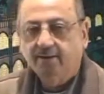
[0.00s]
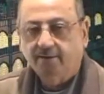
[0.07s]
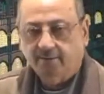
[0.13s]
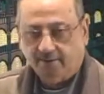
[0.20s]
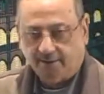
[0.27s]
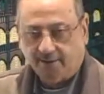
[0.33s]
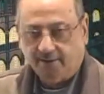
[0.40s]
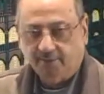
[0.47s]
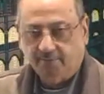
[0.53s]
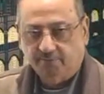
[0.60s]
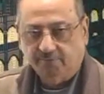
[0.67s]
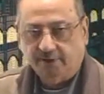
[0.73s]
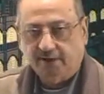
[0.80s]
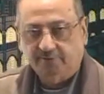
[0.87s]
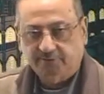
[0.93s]
Okay,
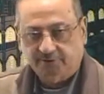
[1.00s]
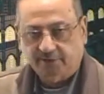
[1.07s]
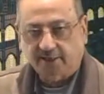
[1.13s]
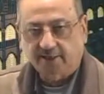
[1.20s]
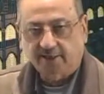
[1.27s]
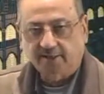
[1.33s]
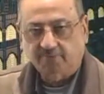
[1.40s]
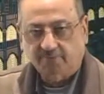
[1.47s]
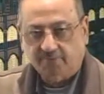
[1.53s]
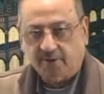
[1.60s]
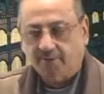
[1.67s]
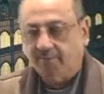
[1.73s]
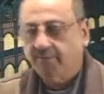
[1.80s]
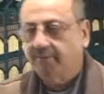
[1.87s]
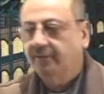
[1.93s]
we have studied
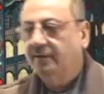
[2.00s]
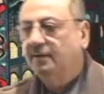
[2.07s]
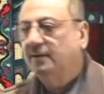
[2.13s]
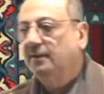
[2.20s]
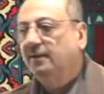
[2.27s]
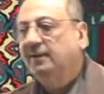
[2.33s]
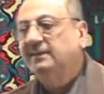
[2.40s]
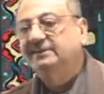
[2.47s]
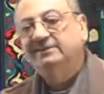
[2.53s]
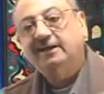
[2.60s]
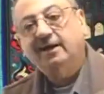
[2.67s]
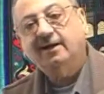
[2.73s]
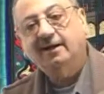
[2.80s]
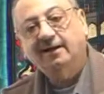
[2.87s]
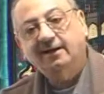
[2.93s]
verb.
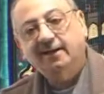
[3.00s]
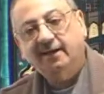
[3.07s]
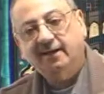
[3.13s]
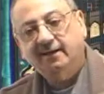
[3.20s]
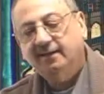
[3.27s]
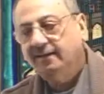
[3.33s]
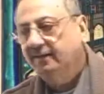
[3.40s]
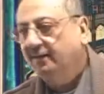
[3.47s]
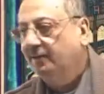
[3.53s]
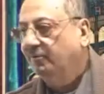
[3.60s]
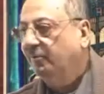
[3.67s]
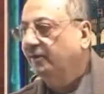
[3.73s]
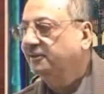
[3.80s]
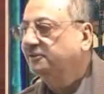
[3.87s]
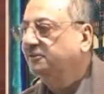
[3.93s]
Dakhala.
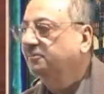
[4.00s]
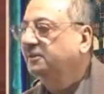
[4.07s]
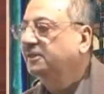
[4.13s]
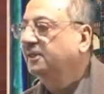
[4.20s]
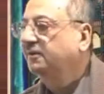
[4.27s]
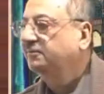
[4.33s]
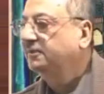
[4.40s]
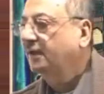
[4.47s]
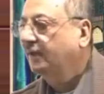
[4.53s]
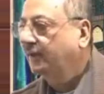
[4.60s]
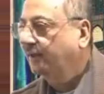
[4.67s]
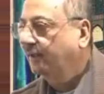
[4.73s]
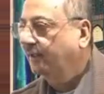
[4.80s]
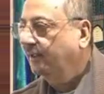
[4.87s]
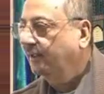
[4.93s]
What is the meaning of
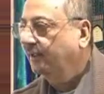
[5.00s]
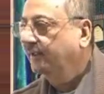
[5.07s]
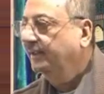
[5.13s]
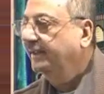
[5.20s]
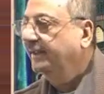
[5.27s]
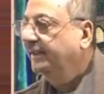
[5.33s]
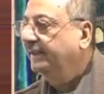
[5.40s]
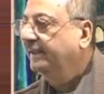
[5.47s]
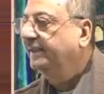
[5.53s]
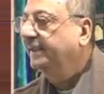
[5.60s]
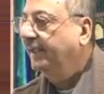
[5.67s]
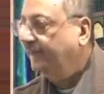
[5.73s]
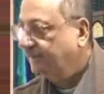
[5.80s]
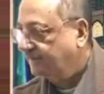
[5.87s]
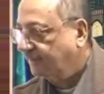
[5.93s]
dakhala? He
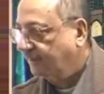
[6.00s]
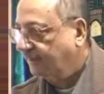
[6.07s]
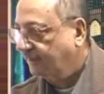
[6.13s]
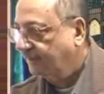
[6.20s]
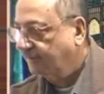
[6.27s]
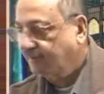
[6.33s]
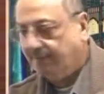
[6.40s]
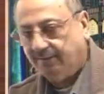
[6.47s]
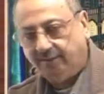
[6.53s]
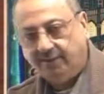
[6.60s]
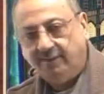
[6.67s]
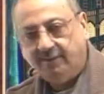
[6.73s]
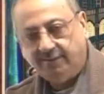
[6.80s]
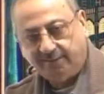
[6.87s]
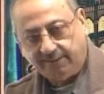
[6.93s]
entered.
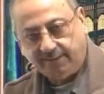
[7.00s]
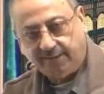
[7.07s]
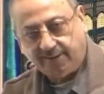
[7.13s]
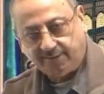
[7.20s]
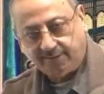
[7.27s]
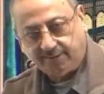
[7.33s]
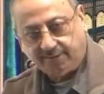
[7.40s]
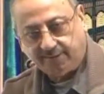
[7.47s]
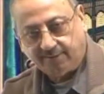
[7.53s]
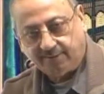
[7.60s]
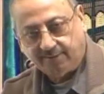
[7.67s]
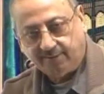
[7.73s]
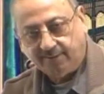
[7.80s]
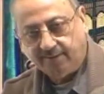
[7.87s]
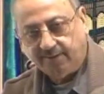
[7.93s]
He entered.
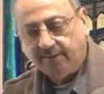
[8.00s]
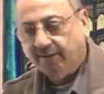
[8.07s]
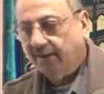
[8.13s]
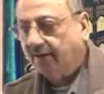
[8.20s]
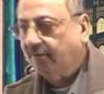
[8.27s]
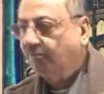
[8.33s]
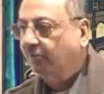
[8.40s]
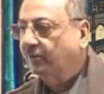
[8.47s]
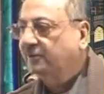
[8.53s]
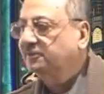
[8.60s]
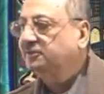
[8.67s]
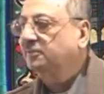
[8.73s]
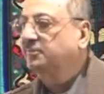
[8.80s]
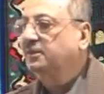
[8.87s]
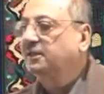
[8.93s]
And what is
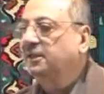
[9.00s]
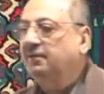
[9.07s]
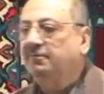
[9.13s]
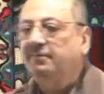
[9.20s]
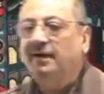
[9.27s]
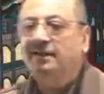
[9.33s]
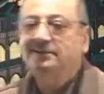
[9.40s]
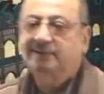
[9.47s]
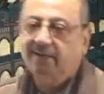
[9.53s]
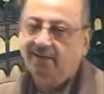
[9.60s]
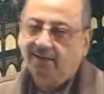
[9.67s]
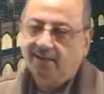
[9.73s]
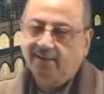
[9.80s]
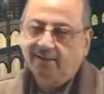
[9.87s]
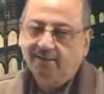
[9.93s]
the meaning of
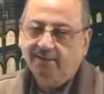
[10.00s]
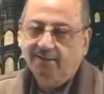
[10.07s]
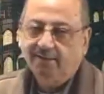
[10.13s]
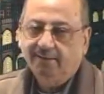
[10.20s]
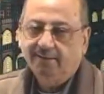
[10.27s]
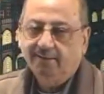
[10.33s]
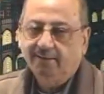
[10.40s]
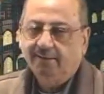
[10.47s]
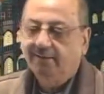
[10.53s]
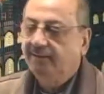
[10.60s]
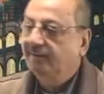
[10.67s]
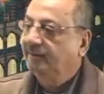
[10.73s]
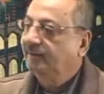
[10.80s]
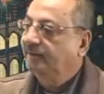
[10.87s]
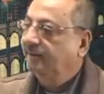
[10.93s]
nazala?
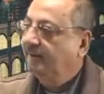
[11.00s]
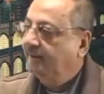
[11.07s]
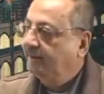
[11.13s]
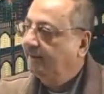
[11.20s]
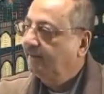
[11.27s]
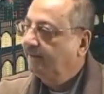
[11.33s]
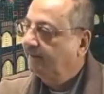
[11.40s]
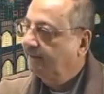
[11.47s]
He